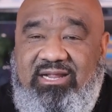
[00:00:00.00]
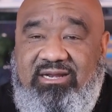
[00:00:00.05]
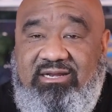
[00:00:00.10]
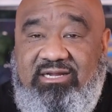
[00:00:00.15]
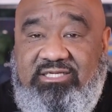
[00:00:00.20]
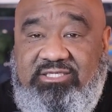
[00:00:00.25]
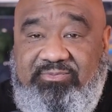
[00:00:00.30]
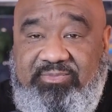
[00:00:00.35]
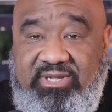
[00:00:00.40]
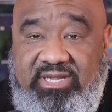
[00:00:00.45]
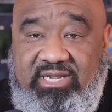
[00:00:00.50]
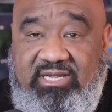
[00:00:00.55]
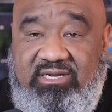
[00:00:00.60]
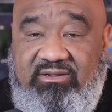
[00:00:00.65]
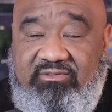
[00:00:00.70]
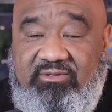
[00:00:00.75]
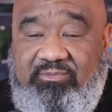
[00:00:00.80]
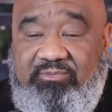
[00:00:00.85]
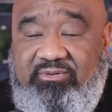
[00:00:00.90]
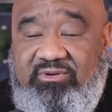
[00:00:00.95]
now speaking
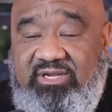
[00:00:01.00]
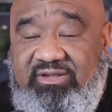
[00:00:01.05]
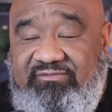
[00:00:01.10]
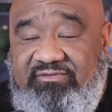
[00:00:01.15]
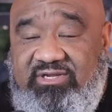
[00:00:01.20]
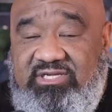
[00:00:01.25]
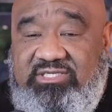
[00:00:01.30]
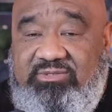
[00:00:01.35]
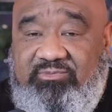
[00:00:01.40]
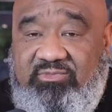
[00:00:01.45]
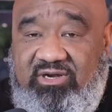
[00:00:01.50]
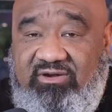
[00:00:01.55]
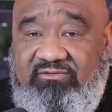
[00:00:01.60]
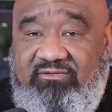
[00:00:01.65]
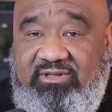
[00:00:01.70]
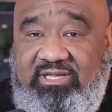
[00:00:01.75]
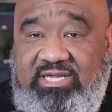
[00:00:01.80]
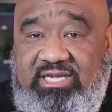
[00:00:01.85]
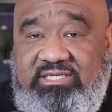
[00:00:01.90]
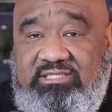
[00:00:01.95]
of the previous
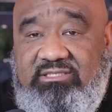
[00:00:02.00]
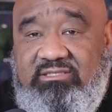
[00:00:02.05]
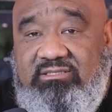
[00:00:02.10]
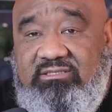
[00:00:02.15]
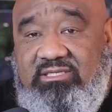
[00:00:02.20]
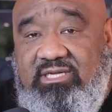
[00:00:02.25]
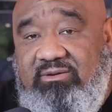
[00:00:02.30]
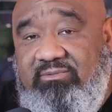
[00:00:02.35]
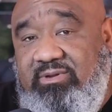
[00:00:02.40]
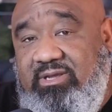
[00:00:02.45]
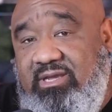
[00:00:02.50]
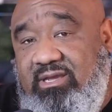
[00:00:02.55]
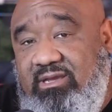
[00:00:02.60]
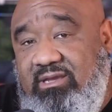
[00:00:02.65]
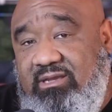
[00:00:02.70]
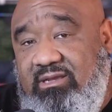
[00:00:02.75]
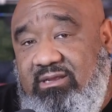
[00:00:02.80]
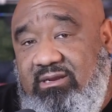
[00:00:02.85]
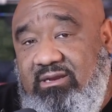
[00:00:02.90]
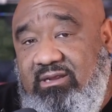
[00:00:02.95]
Marvel Legends that we
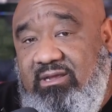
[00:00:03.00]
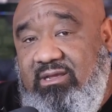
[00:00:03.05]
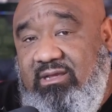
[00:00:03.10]
had